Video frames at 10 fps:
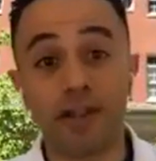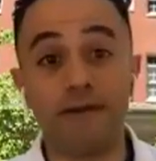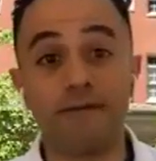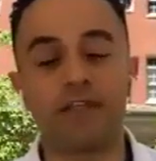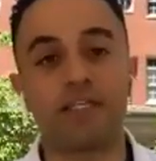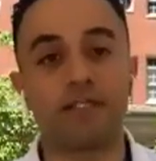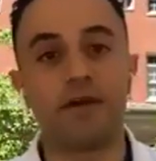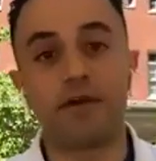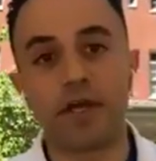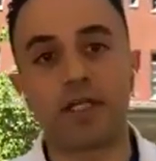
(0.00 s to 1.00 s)
left and it's
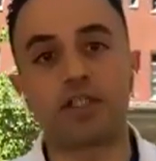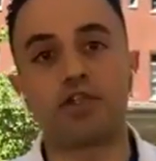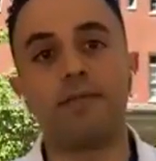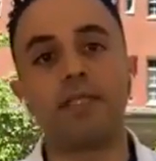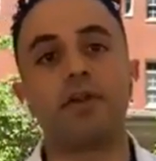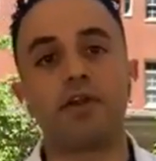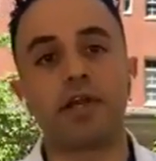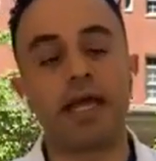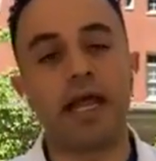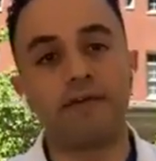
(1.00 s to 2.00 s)
very extremist, but
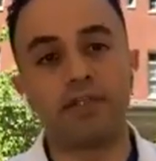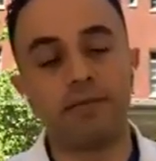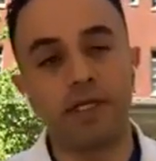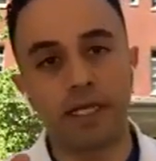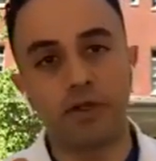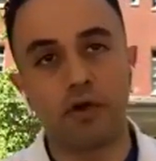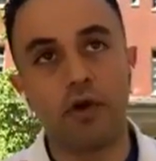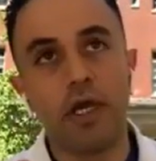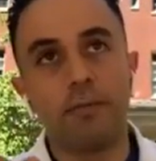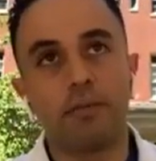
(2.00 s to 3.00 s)
you kind of have to be like,
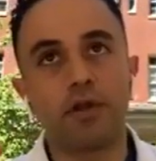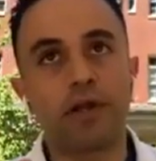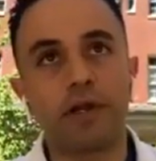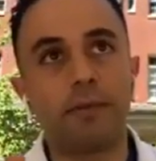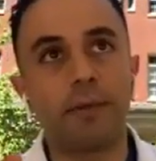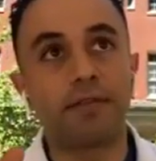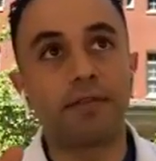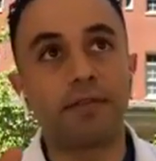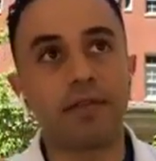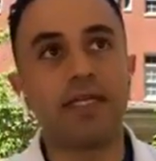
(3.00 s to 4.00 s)
political about
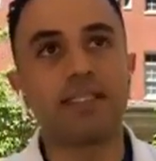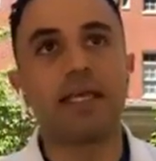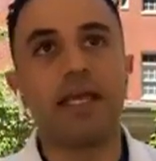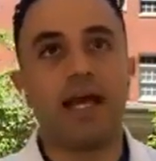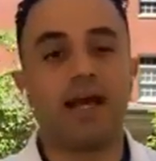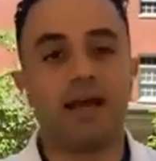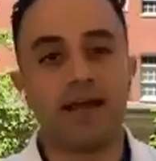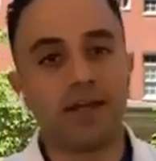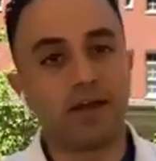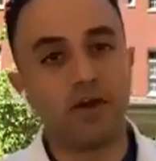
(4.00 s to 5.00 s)
these
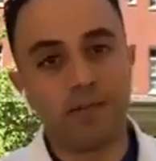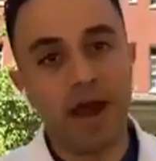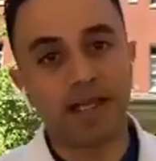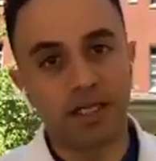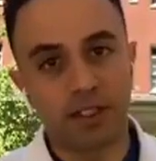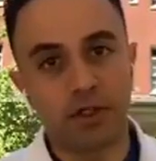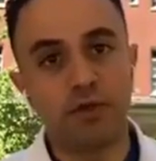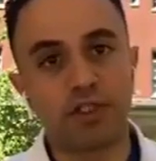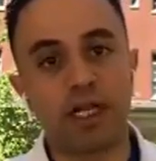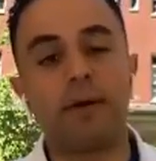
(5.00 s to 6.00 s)
automatic
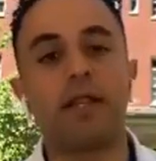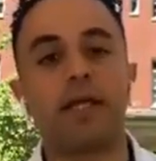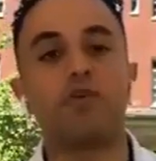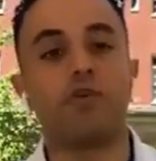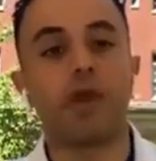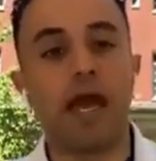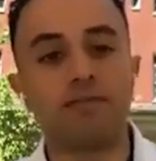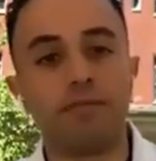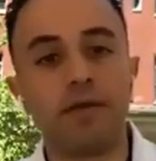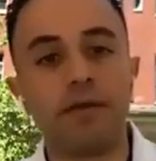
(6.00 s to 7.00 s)
exclusion, about like, you
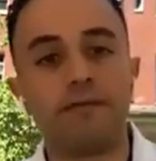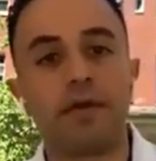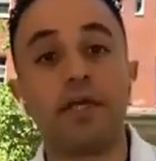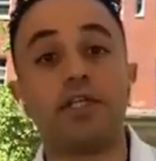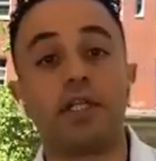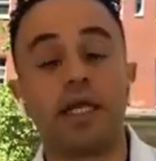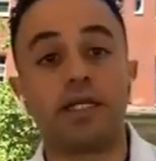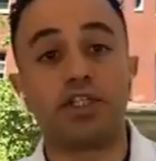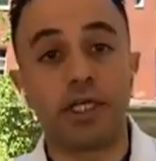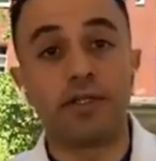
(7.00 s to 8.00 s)
have to be very
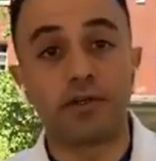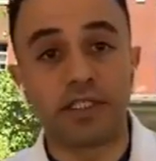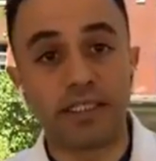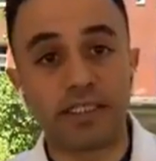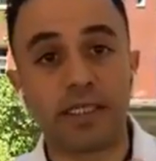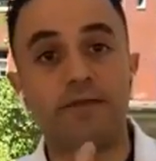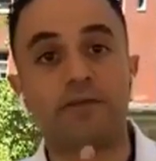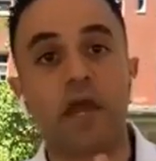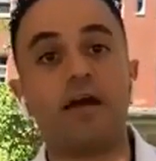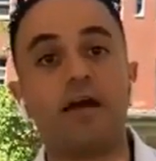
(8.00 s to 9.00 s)
like gender sensitive.
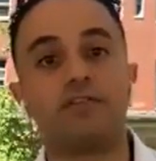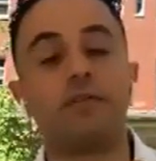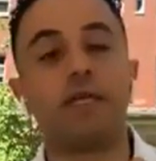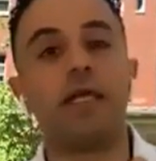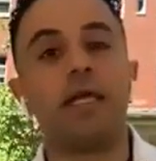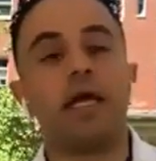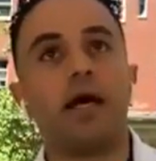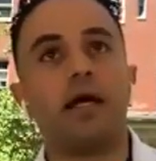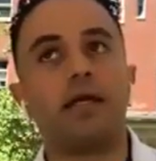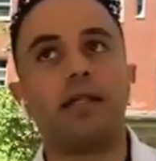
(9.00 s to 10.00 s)
You have to be,
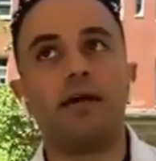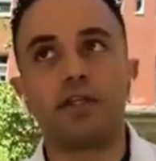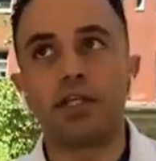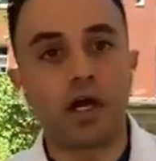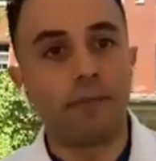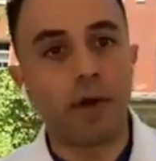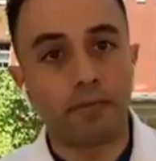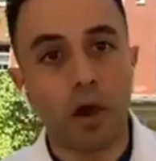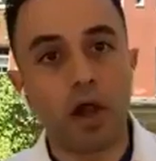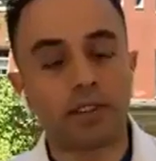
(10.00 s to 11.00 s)
never talk
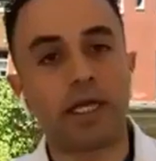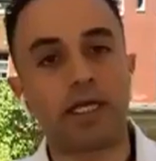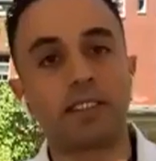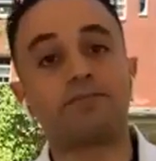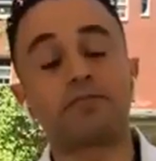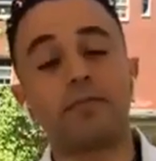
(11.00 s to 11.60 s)
about politics